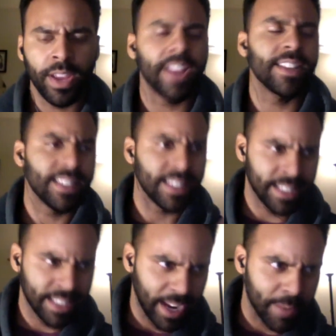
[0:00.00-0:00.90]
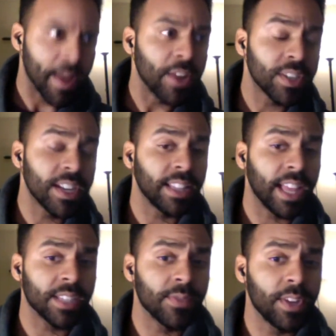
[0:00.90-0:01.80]
I'd mentioned it
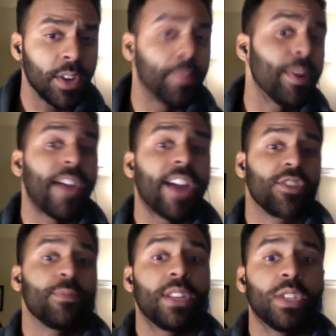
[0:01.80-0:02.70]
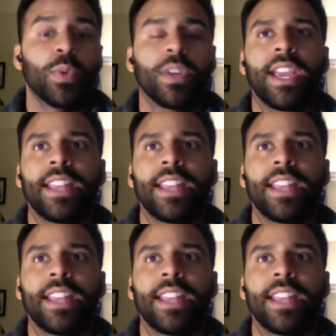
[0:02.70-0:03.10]
last video, but I've actually been doing it,